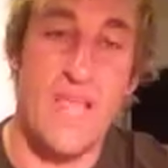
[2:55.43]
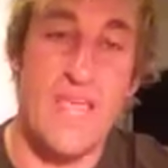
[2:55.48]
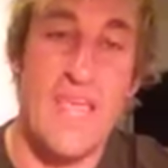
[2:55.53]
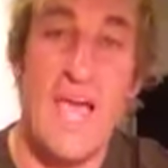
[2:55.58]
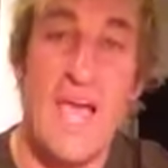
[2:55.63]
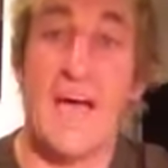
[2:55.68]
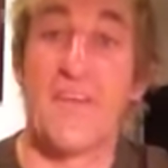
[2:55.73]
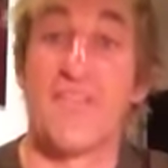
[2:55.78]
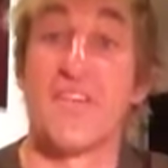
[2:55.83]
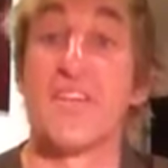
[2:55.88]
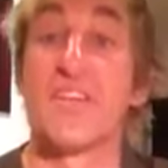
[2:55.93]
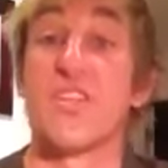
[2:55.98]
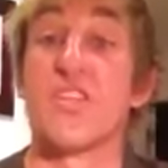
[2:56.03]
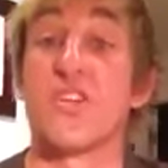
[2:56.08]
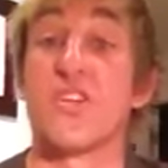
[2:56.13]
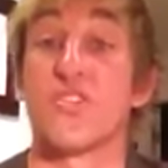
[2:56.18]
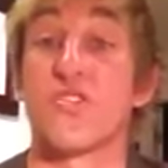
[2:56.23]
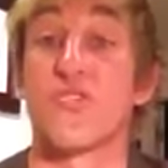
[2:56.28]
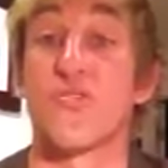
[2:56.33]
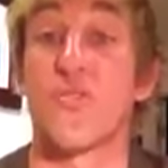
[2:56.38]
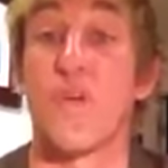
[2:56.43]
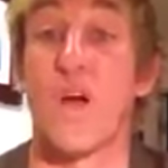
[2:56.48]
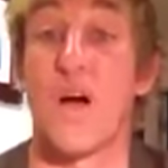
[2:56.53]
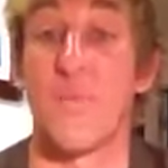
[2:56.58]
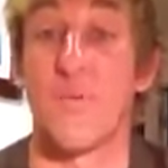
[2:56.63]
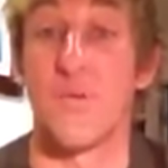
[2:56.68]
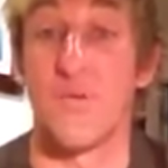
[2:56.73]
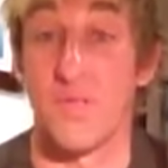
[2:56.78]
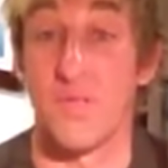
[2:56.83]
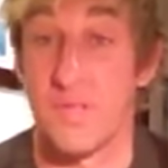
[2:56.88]
having a little
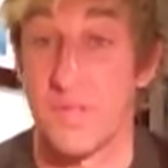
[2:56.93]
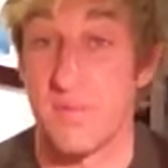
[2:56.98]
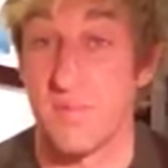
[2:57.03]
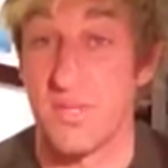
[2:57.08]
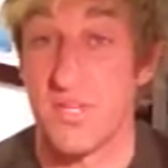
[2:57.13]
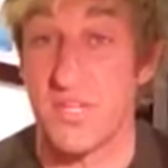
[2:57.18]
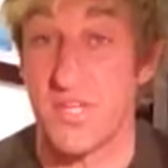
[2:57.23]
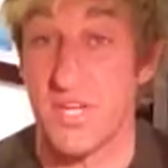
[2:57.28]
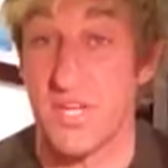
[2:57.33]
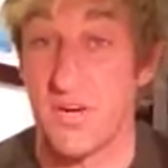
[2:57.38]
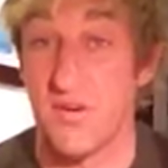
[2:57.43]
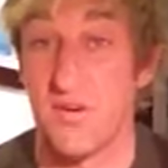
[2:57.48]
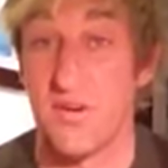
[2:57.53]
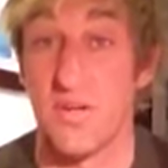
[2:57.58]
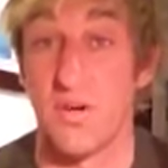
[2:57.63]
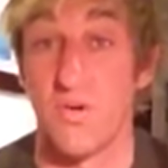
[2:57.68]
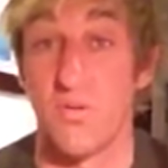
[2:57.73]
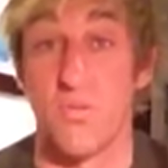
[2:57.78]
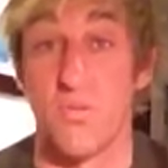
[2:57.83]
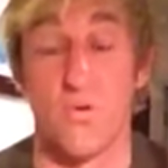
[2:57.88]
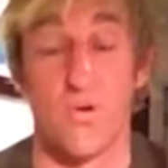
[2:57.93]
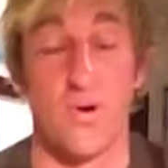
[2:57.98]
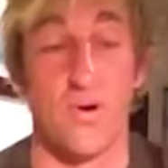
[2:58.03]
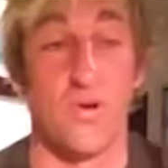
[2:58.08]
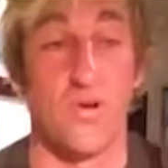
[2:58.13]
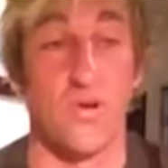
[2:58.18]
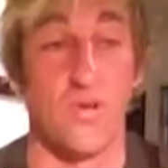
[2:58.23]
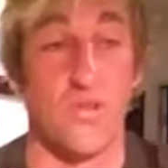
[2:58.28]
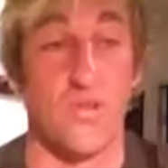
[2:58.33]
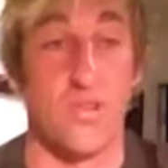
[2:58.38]
trouble in the material
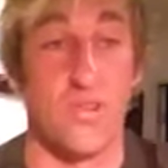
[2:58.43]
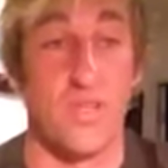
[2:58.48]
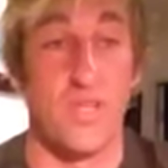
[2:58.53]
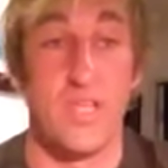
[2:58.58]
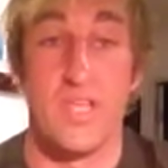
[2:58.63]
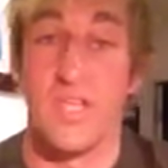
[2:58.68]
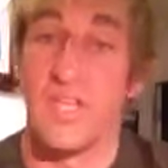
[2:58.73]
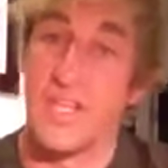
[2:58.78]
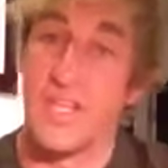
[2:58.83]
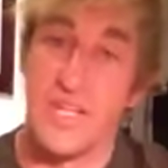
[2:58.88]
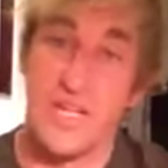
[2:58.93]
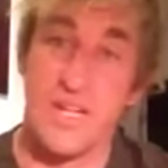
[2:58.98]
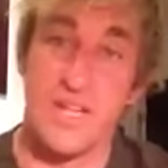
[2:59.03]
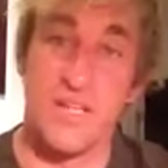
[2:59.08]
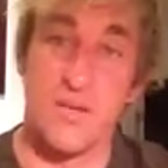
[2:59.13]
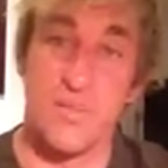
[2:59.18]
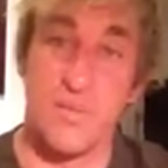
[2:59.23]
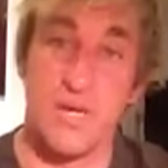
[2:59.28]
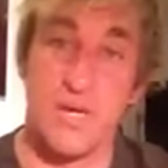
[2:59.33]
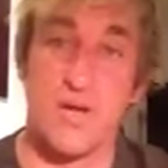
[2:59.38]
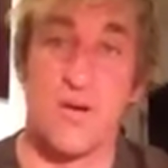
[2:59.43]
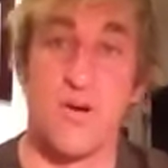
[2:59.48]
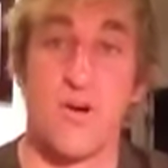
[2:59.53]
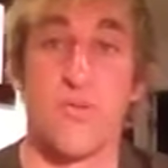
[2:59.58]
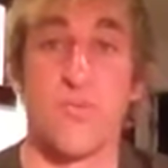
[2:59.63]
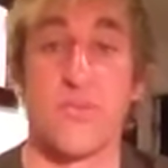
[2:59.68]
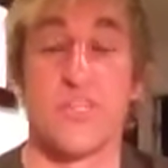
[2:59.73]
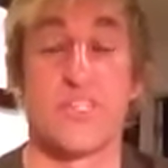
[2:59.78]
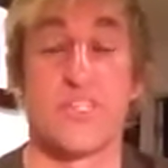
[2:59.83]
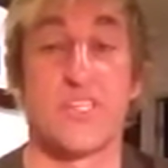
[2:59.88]
world. You know, a little bit
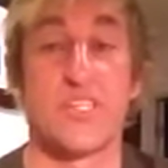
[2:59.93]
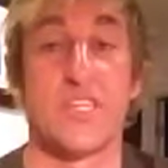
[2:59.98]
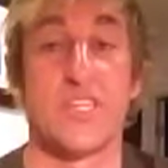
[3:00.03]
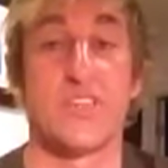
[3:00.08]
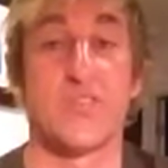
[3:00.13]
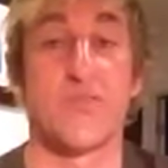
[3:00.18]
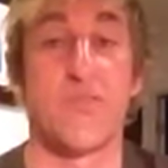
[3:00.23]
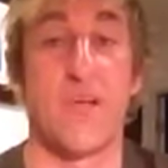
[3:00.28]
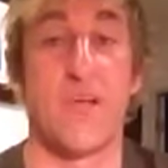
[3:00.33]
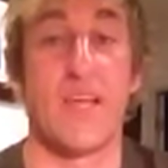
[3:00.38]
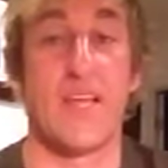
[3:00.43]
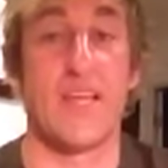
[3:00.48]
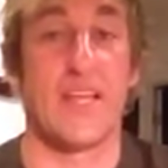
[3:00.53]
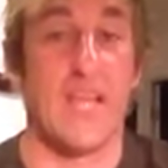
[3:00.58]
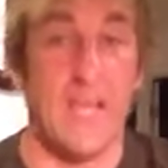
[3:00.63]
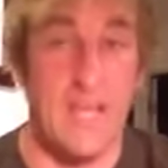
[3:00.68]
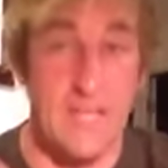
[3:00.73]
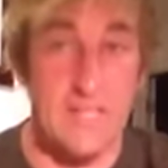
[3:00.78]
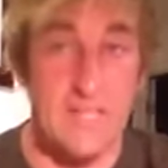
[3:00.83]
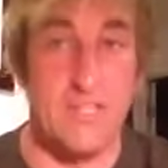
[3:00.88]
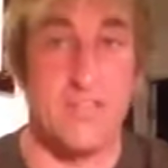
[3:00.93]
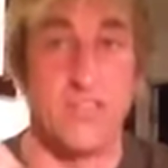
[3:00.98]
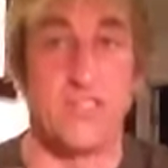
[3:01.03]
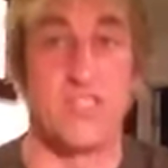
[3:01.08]
homelessness right now, a little